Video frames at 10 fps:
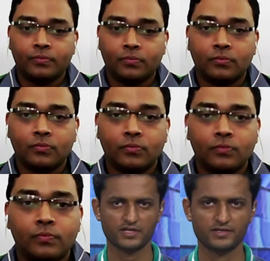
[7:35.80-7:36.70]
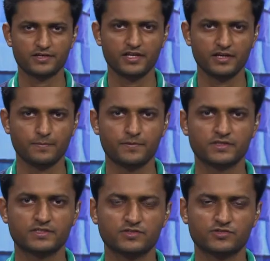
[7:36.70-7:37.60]
Yes, Sumit, I agree. A
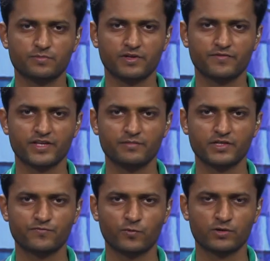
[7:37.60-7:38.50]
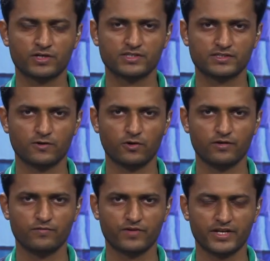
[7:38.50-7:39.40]
person should be very much focused
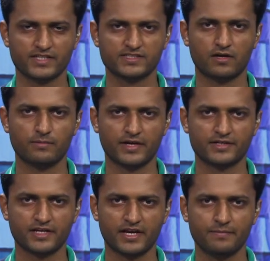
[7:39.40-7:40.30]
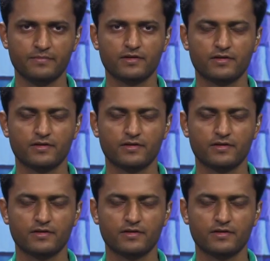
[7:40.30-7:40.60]
on one exam at a time.